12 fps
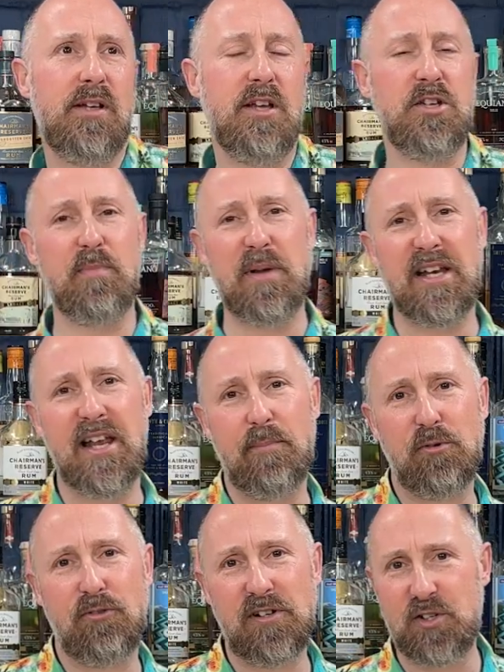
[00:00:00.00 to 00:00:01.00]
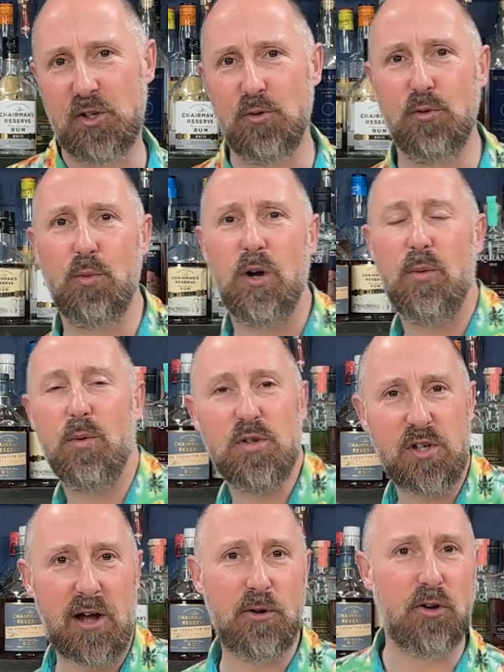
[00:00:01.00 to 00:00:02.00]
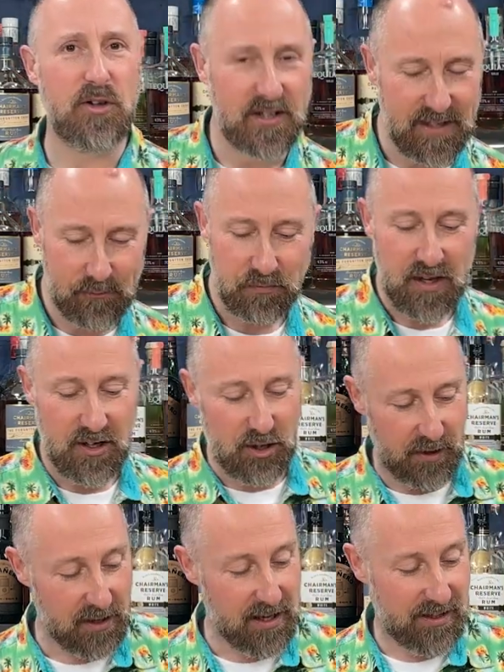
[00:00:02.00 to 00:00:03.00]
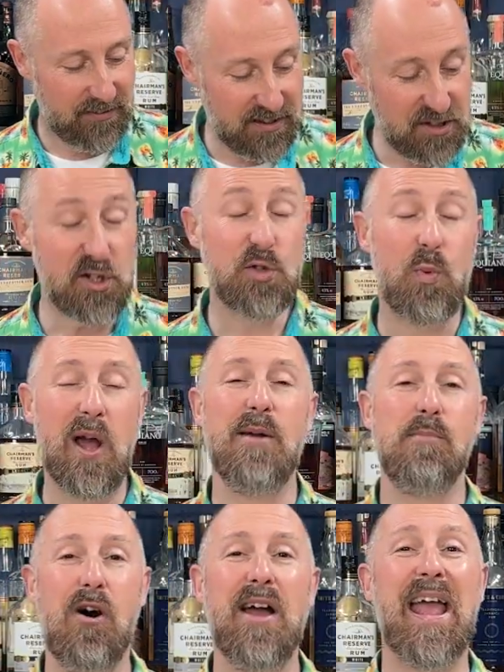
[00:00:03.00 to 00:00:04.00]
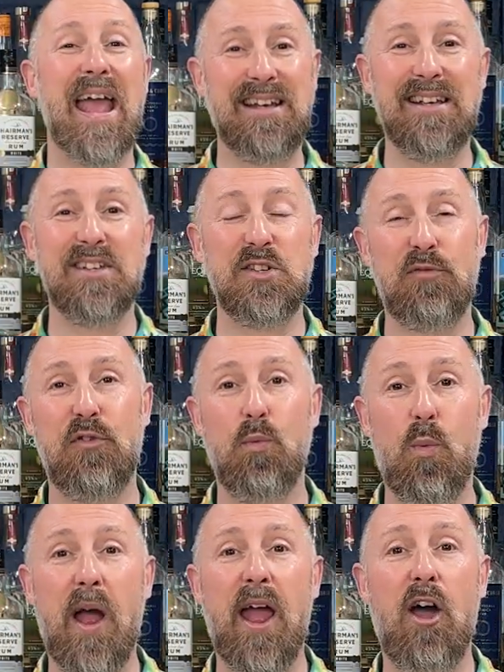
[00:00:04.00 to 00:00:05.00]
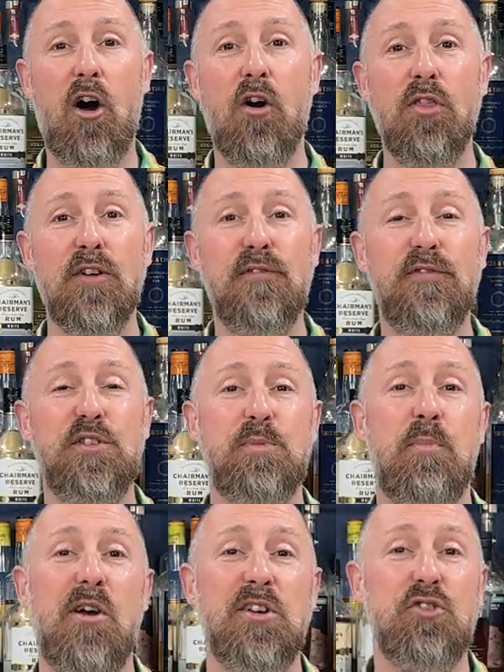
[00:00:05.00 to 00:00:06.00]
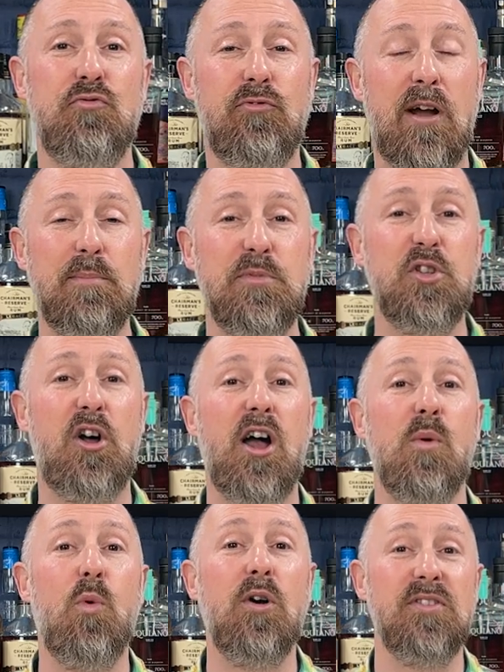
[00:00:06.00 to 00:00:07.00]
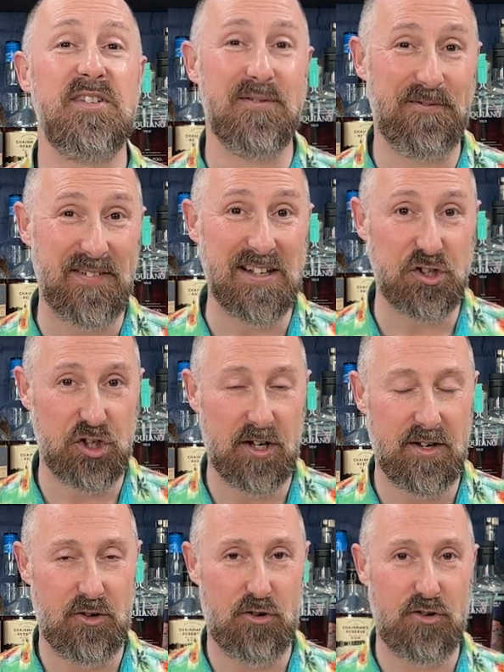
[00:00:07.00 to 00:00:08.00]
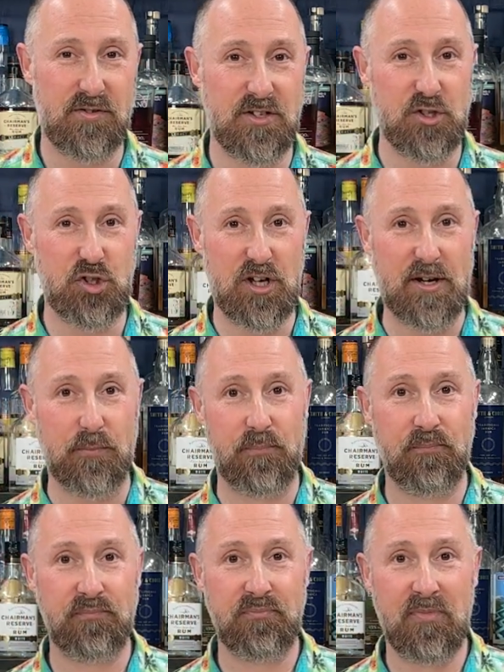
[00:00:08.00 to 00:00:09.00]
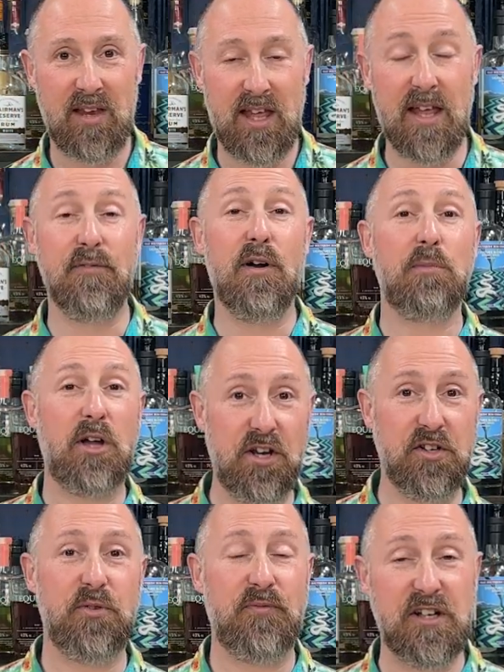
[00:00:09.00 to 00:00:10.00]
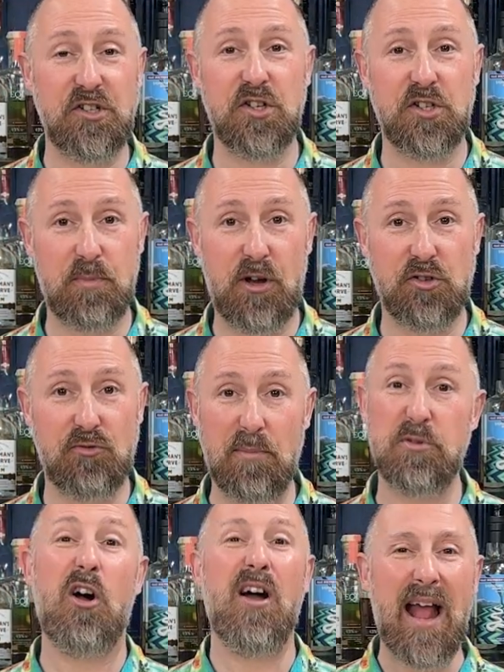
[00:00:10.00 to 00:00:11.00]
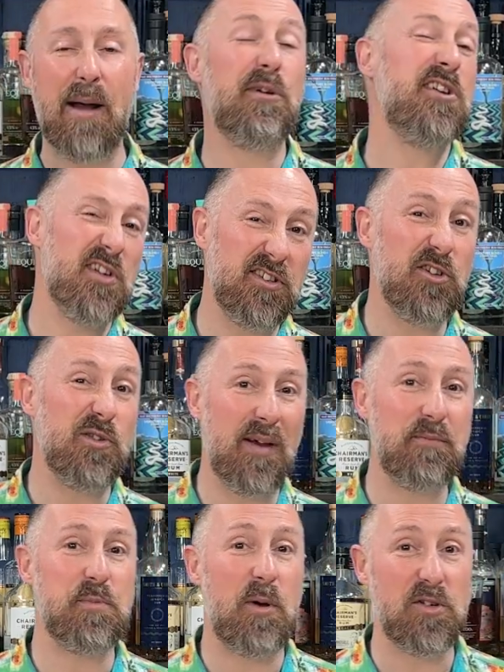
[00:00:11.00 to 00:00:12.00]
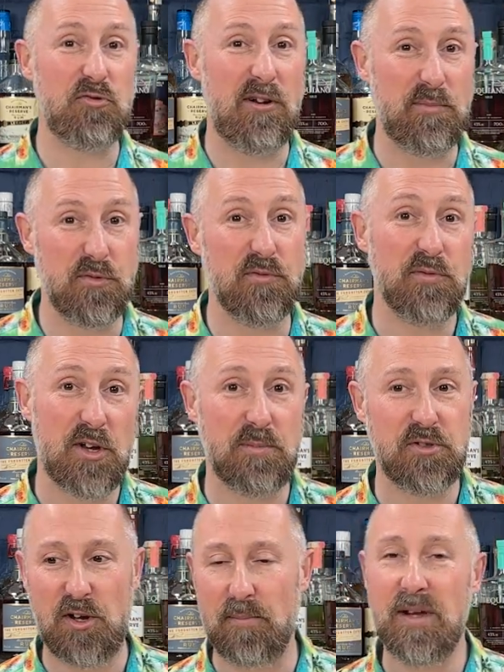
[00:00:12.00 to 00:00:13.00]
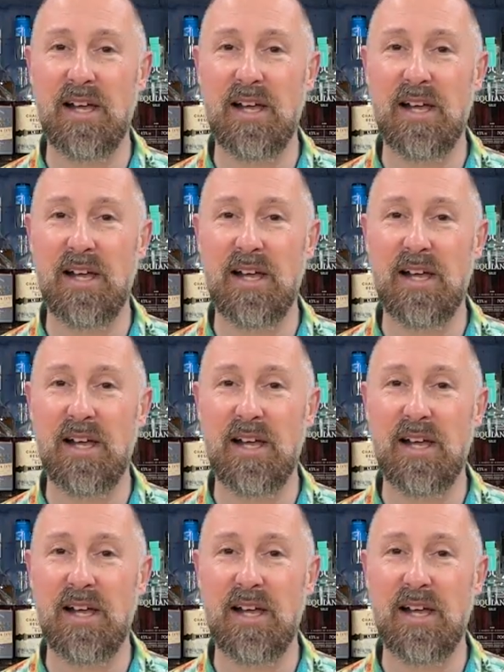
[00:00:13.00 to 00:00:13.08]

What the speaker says: you're being hypocritical, what's going on here? Look, this is where my head is for where the spiced rums that I want to feature on this channel. If I'm going to feature spiced rums, I am, because I do love spiced rums from time to time.